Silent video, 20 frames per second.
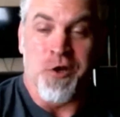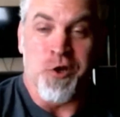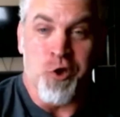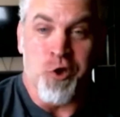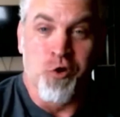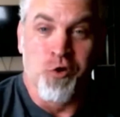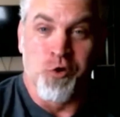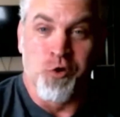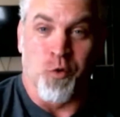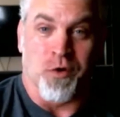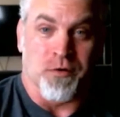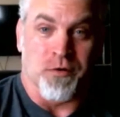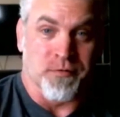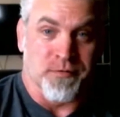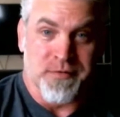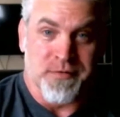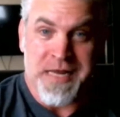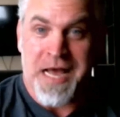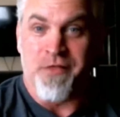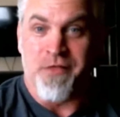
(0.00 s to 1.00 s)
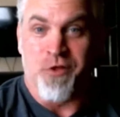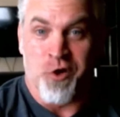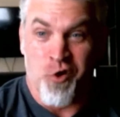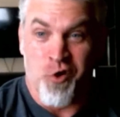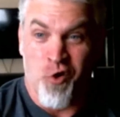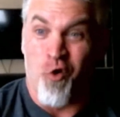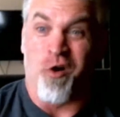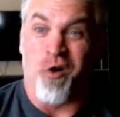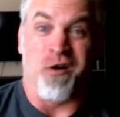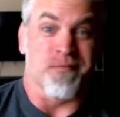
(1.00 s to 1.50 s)
unusual, not
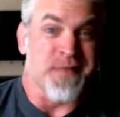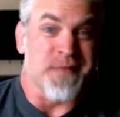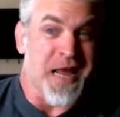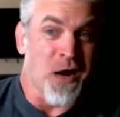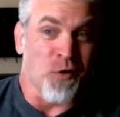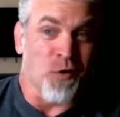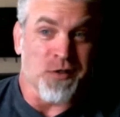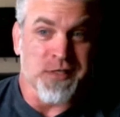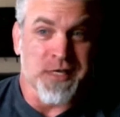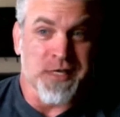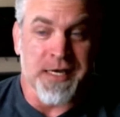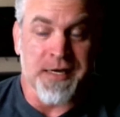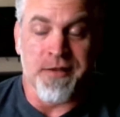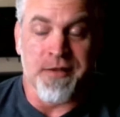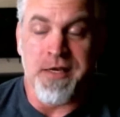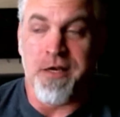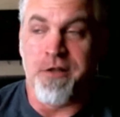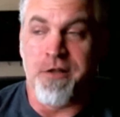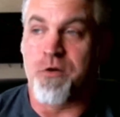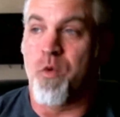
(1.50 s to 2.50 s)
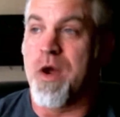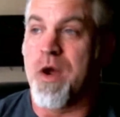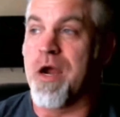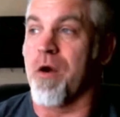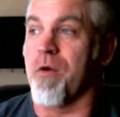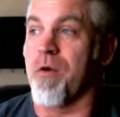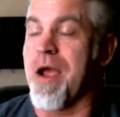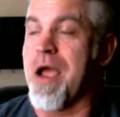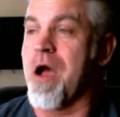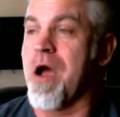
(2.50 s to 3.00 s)
the norm. Now it's kind of the other
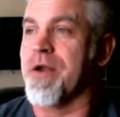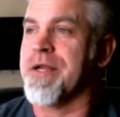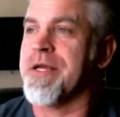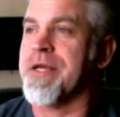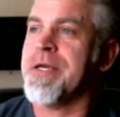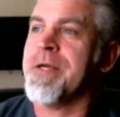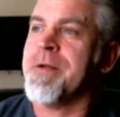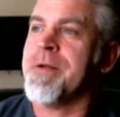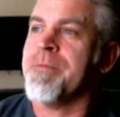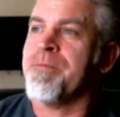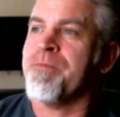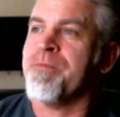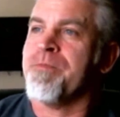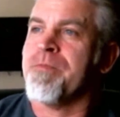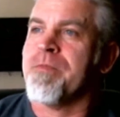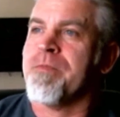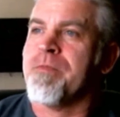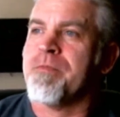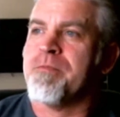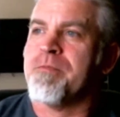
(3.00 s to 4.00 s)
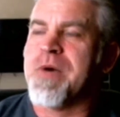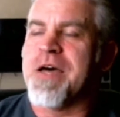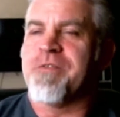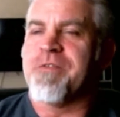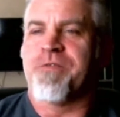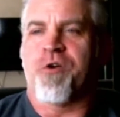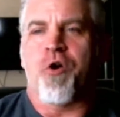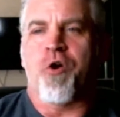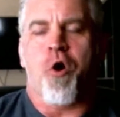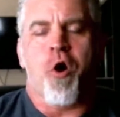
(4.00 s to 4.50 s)
way around.
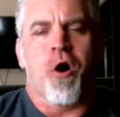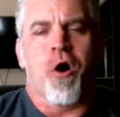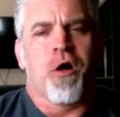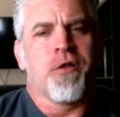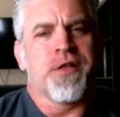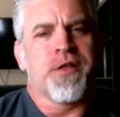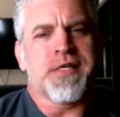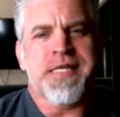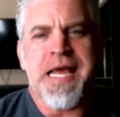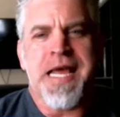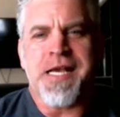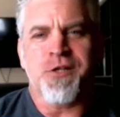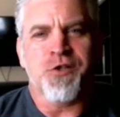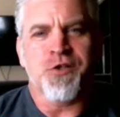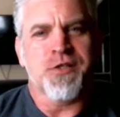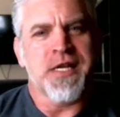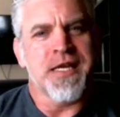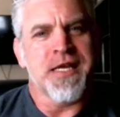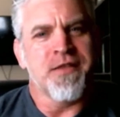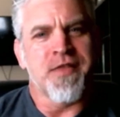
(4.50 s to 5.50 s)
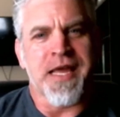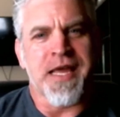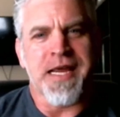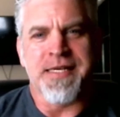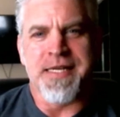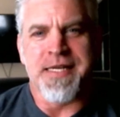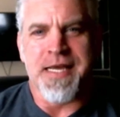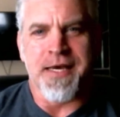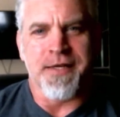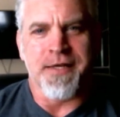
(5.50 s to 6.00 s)
But for all the testing
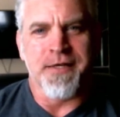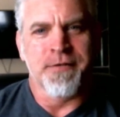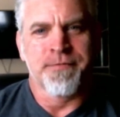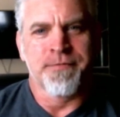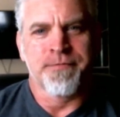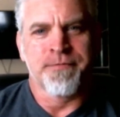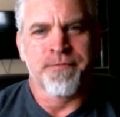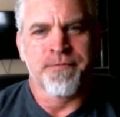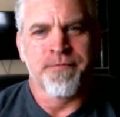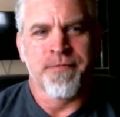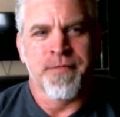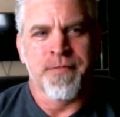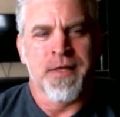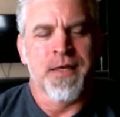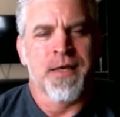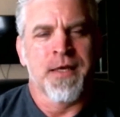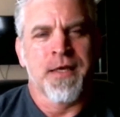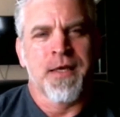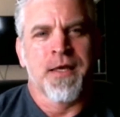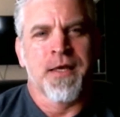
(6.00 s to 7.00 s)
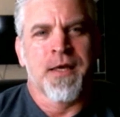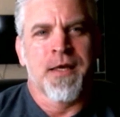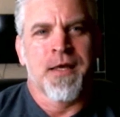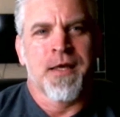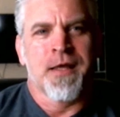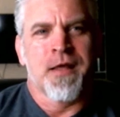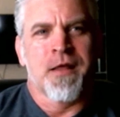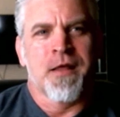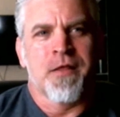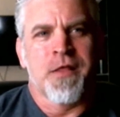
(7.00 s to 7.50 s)
they did,
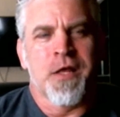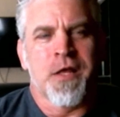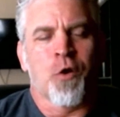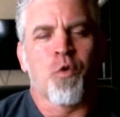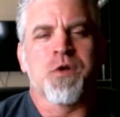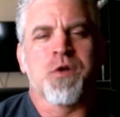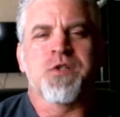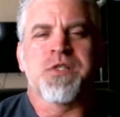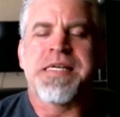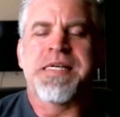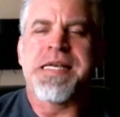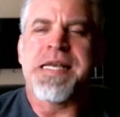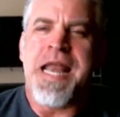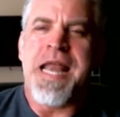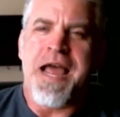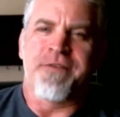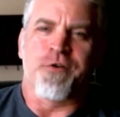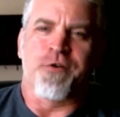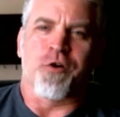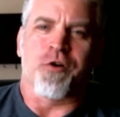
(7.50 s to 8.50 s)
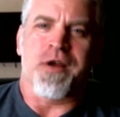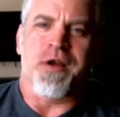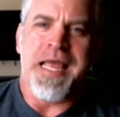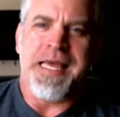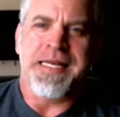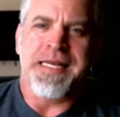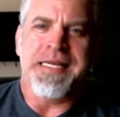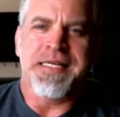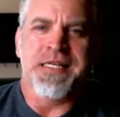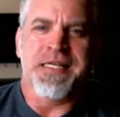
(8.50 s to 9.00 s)
there was never
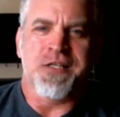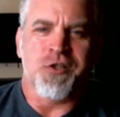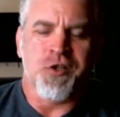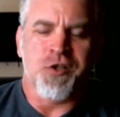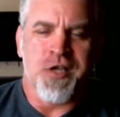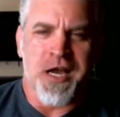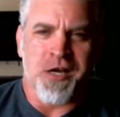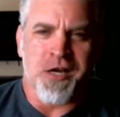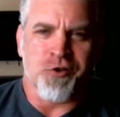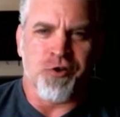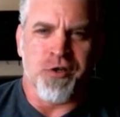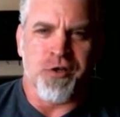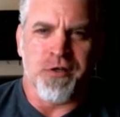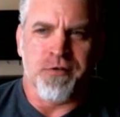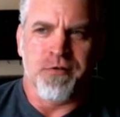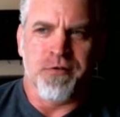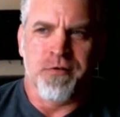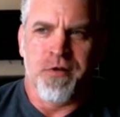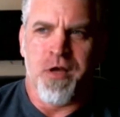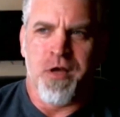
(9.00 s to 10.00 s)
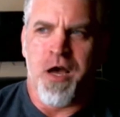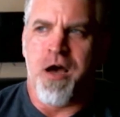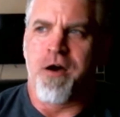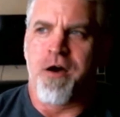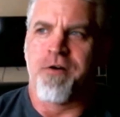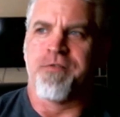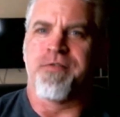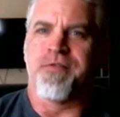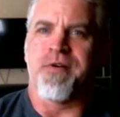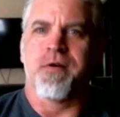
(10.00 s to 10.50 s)
any discussion
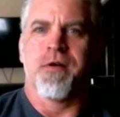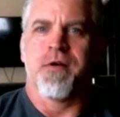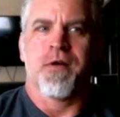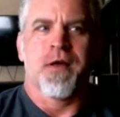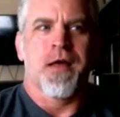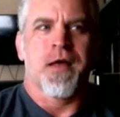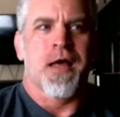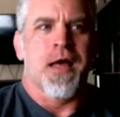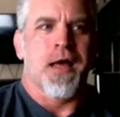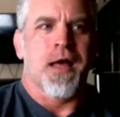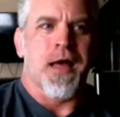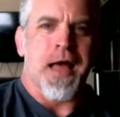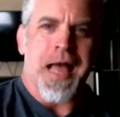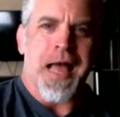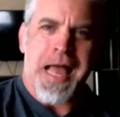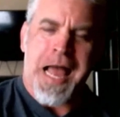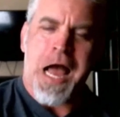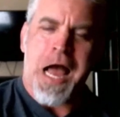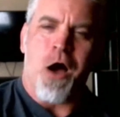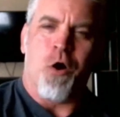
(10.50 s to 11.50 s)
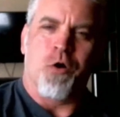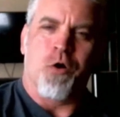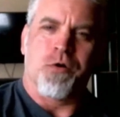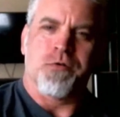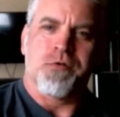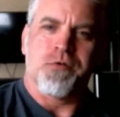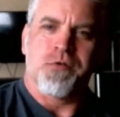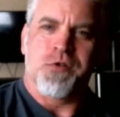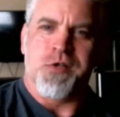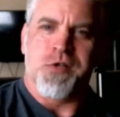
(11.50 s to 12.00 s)
of
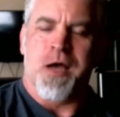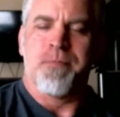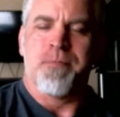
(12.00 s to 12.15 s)
how